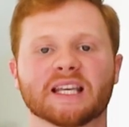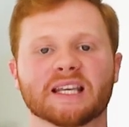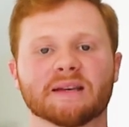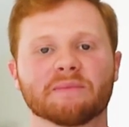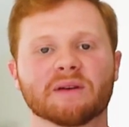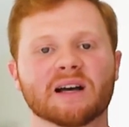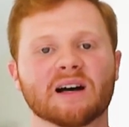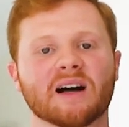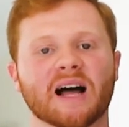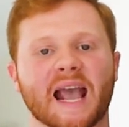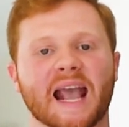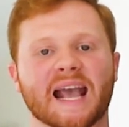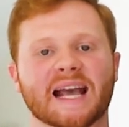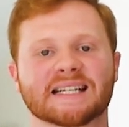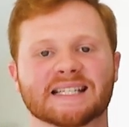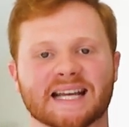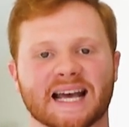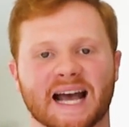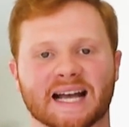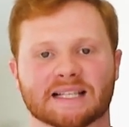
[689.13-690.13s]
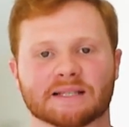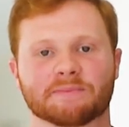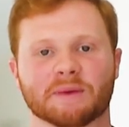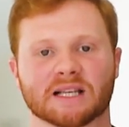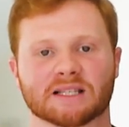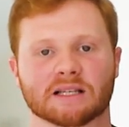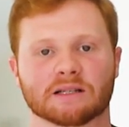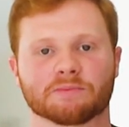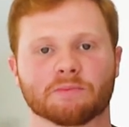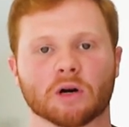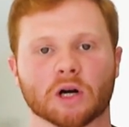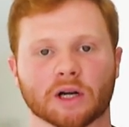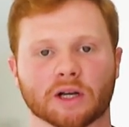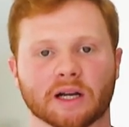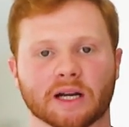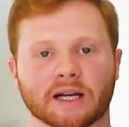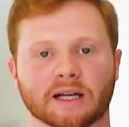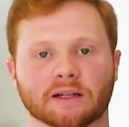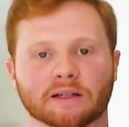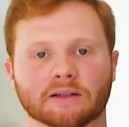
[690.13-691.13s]
email and text message
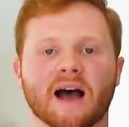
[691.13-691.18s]
marketing.